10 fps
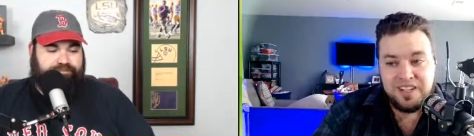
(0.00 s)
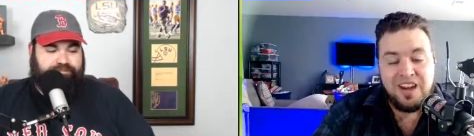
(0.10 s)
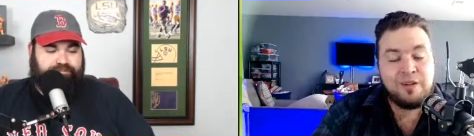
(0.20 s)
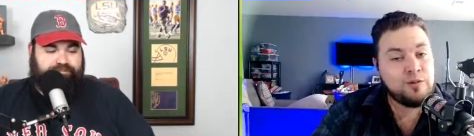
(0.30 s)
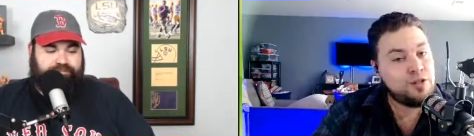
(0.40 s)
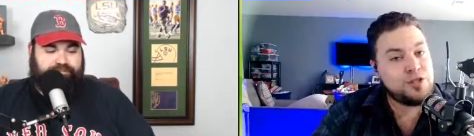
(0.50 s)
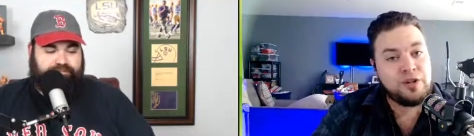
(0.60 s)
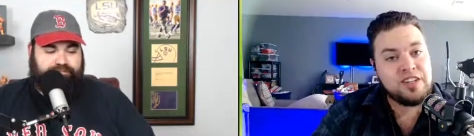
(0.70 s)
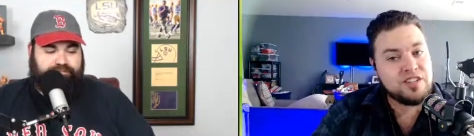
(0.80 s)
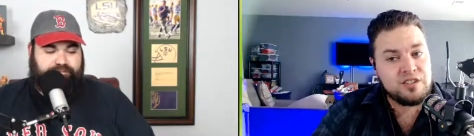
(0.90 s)
Speaker 1: down on your
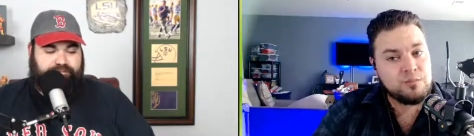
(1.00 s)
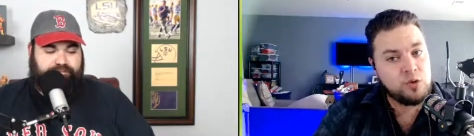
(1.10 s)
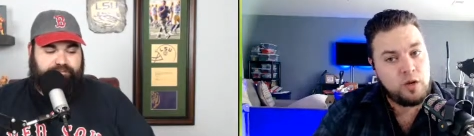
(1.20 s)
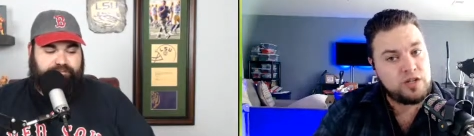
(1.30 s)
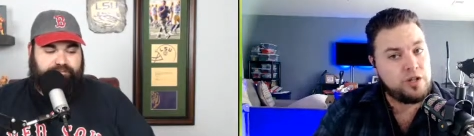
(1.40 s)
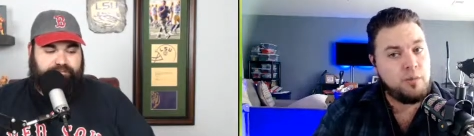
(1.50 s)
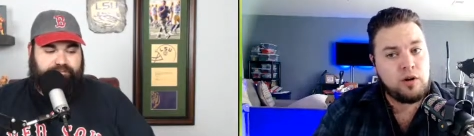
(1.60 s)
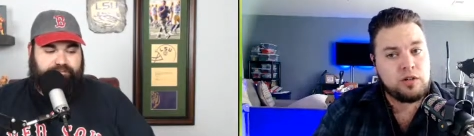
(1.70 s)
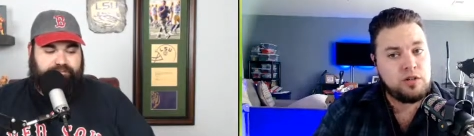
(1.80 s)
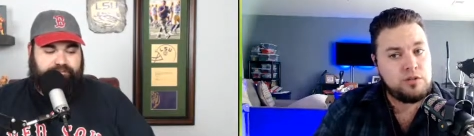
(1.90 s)
strengths? Question
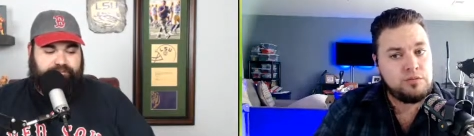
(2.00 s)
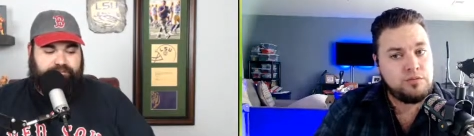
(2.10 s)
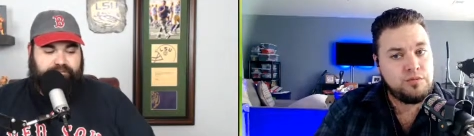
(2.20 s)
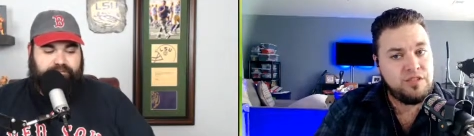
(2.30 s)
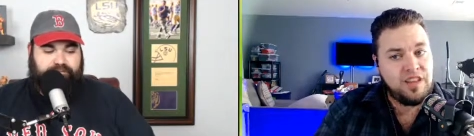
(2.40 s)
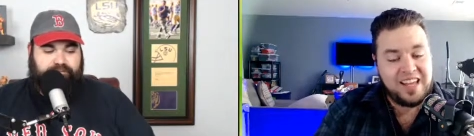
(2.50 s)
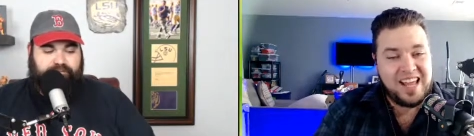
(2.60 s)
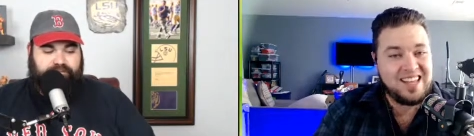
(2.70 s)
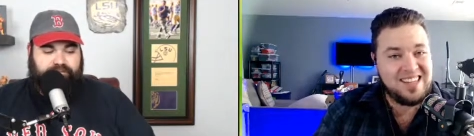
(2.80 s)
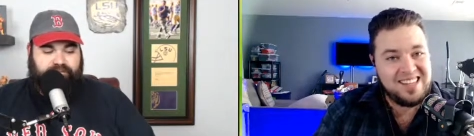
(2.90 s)
mark. Like
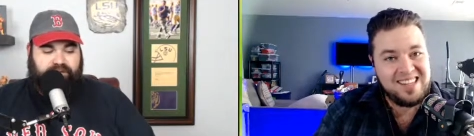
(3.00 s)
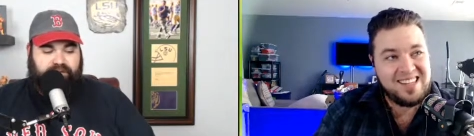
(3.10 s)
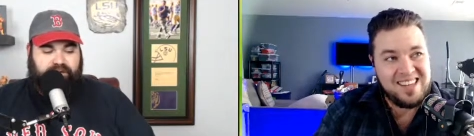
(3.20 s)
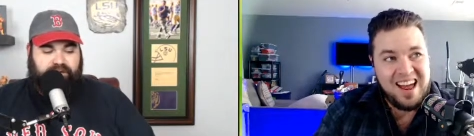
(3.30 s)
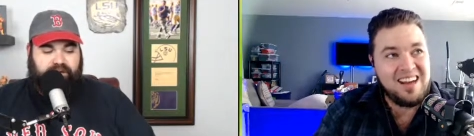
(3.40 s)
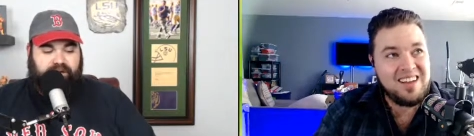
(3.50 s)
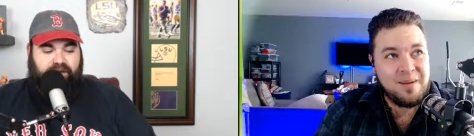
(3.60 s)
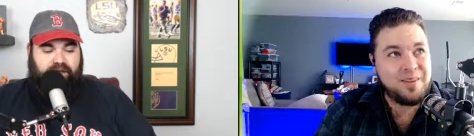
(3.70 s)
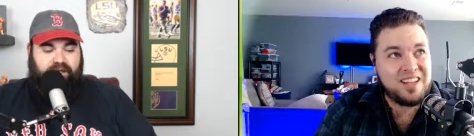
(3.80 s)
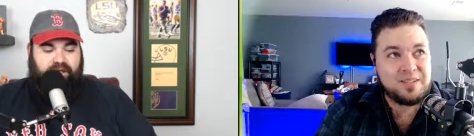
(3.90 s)
a. Yeah, I
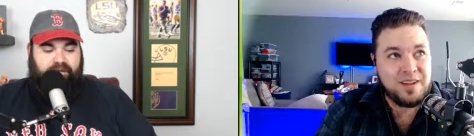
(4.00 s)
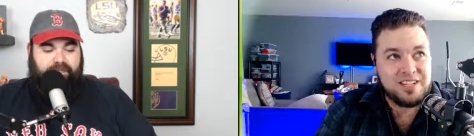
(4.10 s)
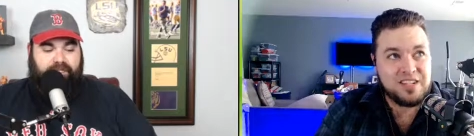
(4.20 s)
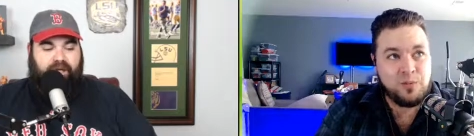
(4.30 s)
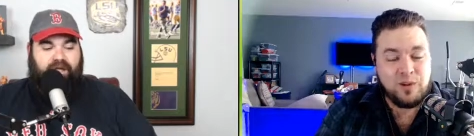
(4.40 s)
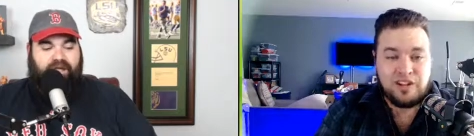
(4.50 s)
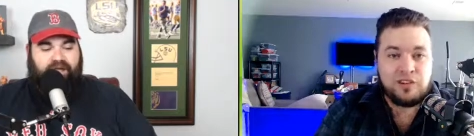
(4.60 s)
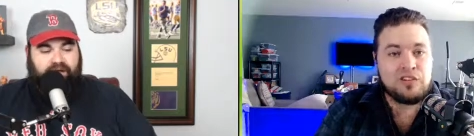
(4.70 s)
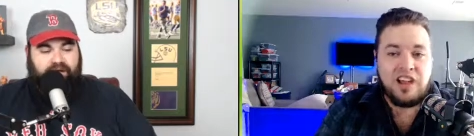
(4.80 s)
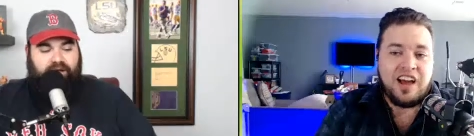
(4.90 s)
mean, that's basically what it
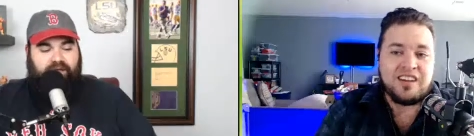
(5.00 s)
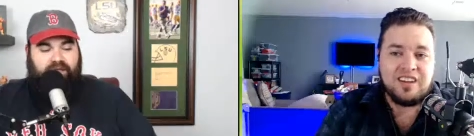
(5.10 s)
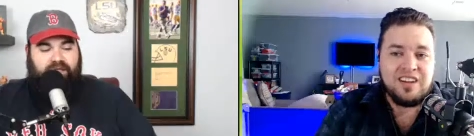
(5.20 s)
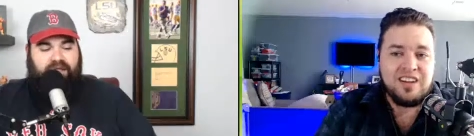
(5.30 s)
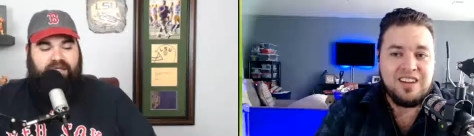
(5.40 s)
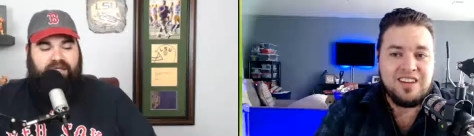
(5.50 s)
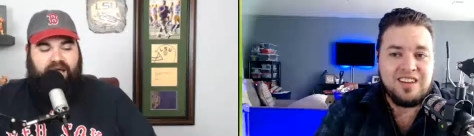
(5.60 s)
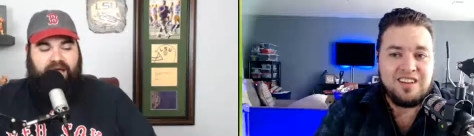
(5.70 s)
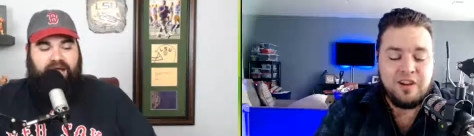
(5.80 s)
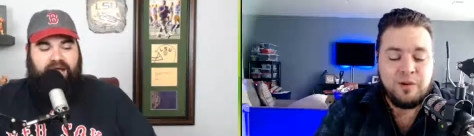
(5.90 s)
looked like.
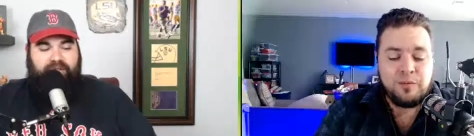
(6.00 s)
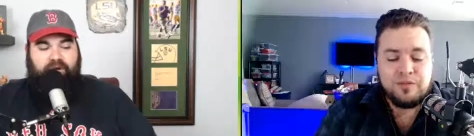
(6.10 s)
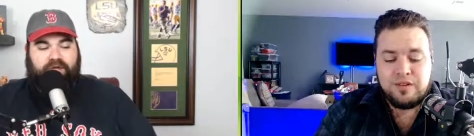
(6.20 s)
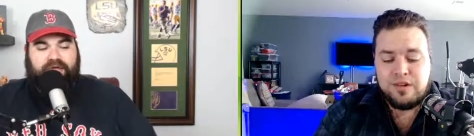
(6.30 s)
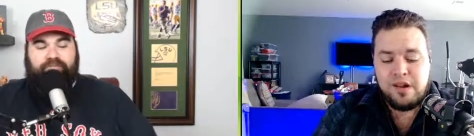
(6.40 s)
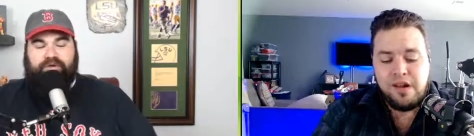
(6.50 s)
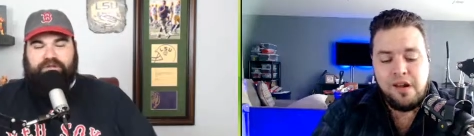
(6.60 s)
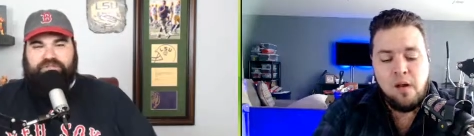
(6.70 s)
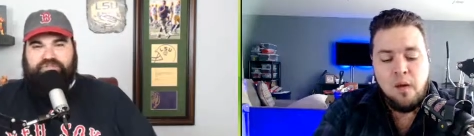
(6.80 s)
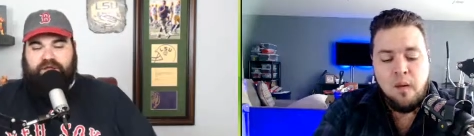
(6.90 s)
Speaker 2: You know, I, I'm okay
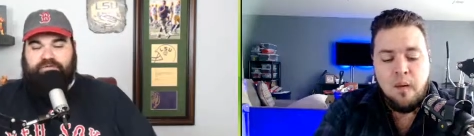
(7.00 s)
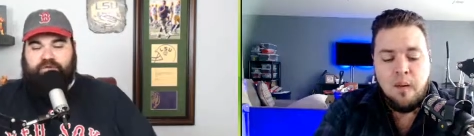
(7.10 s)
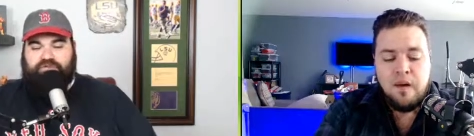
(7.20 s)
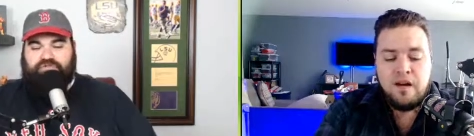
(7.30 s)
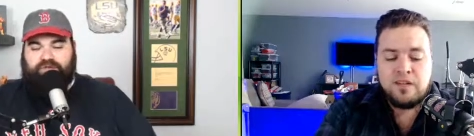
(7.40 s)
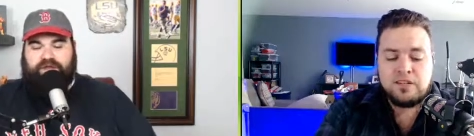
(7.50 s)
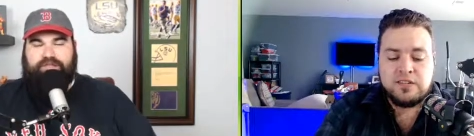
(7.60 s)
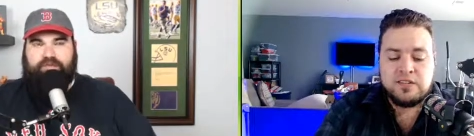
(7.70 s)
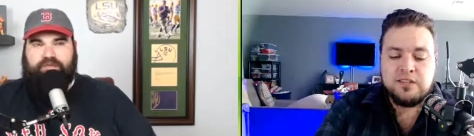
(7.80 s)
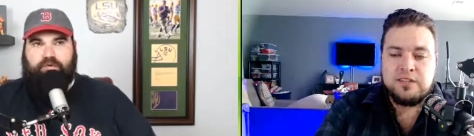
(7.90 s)
building strength on
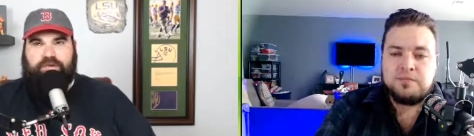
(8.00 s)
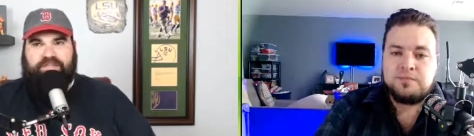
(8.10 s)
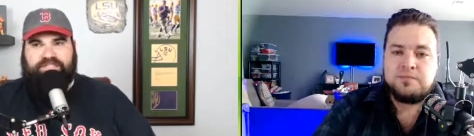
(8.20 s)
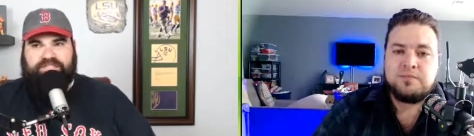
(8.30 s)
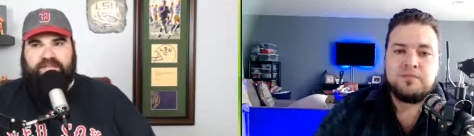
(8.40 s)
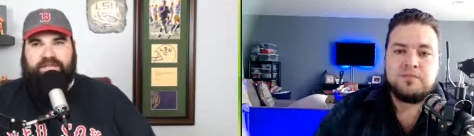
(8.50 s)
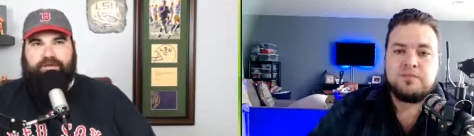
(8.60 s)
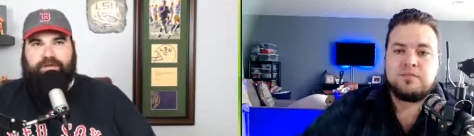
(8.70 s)
strength to an extent.